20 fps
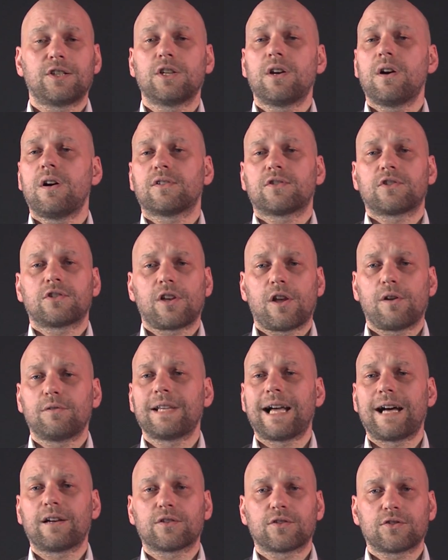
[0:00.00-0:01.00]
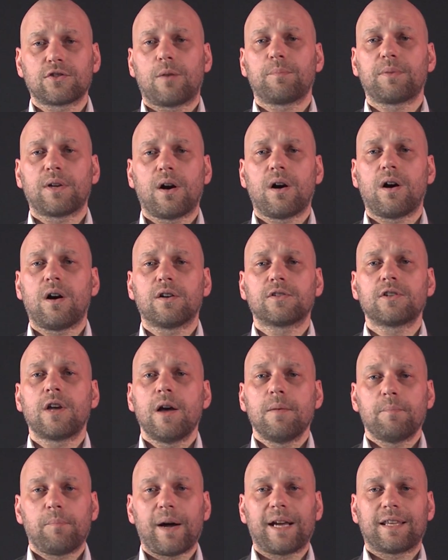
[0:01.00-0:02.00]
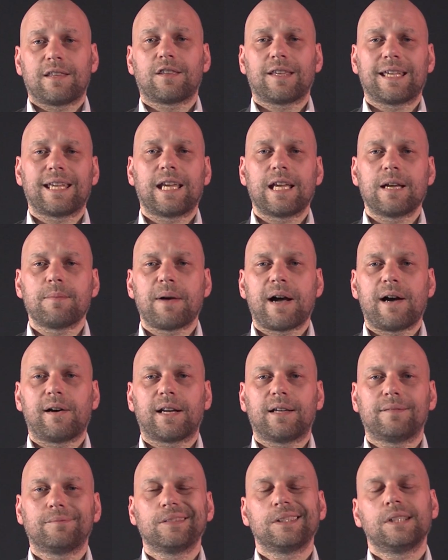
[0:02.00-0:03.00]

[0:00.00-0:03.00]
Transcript: You can't slow down or stop your heart by thinking about it,